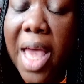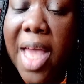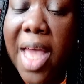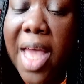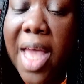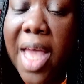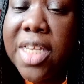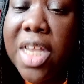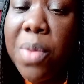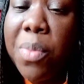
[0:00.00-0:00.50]

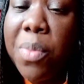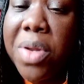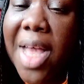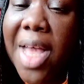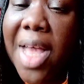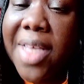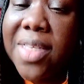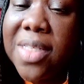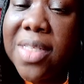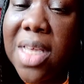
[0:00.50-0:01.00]
and then when
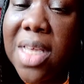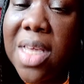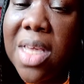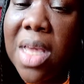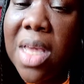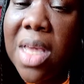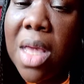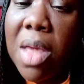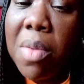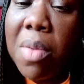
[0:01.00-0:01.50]
I
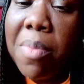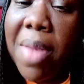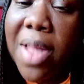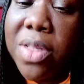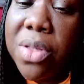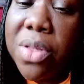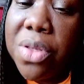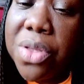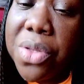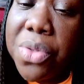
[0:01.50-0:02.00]
see
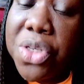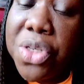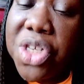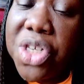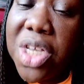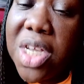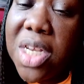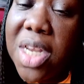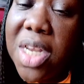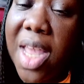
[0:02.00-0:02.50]
Matthew
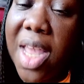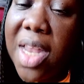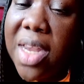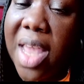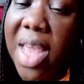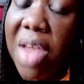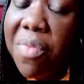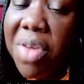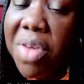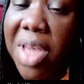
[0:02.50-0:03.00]
Eugene
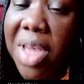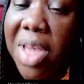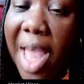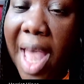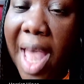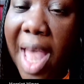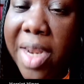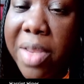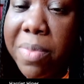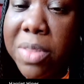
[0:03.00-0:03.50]
and Eric
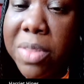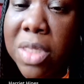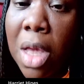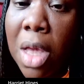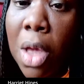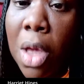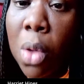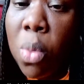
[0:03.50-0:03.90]
Adams